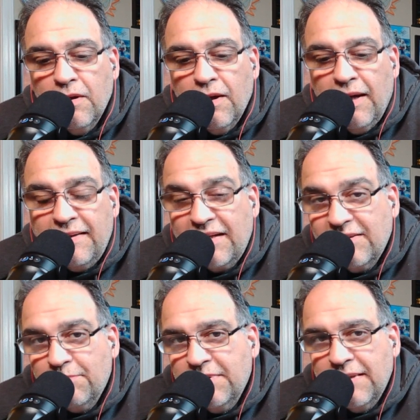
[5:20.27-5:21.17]
And that's
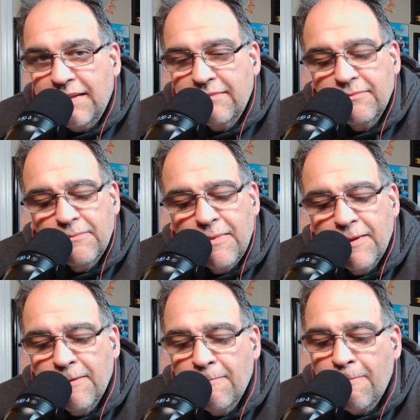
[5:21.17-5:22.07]
something that,
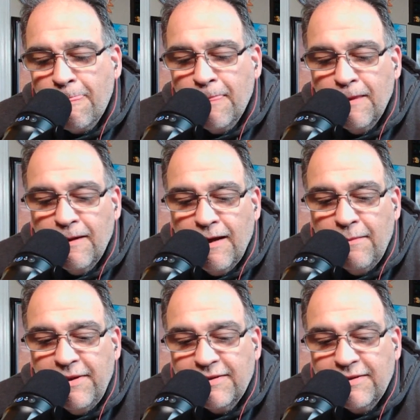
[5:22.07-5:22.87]
I mean,